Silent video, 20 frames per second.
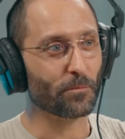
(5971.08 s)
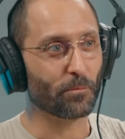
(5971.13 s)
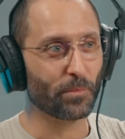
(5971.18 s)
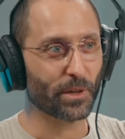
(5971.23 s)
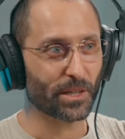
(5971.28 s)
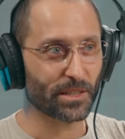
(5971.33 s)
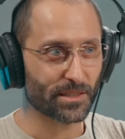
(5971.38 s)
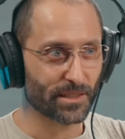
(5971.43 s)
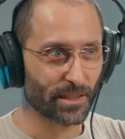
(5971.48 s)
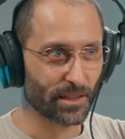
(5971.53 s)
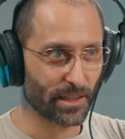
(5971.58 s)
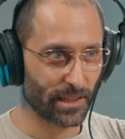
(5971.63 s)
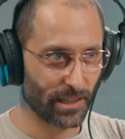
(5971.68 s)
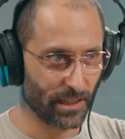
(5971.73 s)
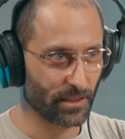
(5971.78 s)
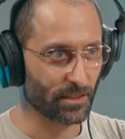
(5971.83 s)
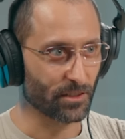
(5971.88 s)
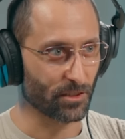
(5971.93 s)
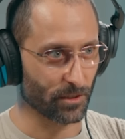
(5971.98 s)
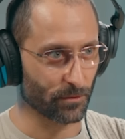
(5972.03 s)
But it's not the
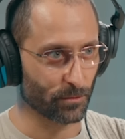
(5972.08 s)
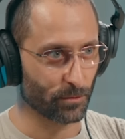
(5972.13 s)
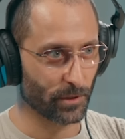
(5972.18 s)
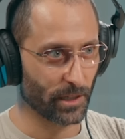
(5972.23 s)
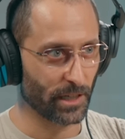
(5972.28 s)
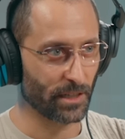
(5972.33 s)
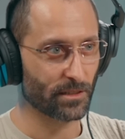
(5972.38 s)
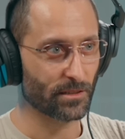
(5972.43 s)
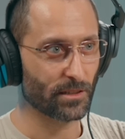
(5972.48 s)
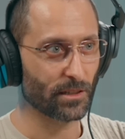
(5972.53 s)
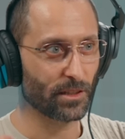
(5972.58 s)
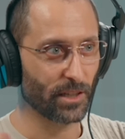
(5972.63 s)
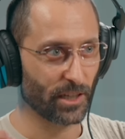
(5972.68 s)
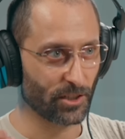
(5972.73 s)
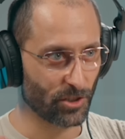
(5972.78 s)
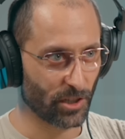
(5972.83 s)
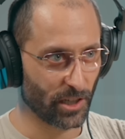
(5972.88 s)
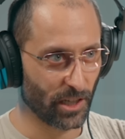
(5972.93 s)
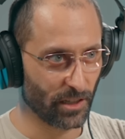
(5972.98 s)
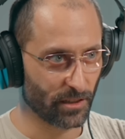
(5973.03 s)
leadership, and it's not the
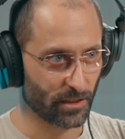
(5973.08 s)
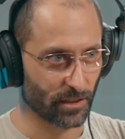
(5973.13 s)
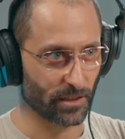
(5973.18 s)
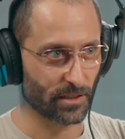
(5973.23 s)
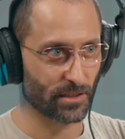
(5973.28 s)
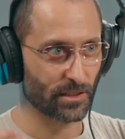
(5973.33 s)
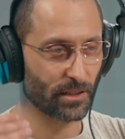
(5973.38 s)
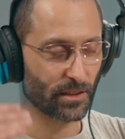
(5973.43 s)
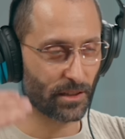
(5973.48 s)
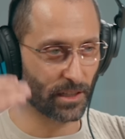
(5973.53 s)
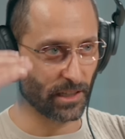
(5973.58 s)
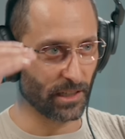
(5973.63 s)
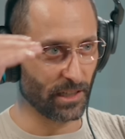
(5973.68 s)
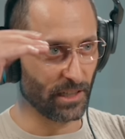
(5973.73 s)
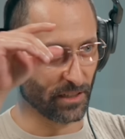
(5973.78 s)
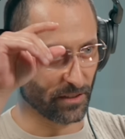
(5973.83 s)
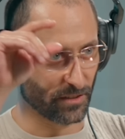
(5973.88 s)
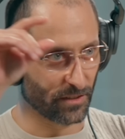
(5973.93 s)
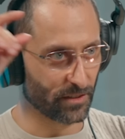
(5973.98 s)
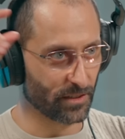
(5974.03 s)
educator, it's not the
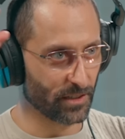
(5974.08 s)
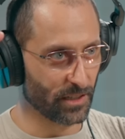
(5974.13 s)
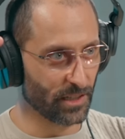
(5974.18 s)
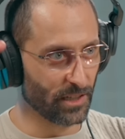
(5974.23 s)
elite.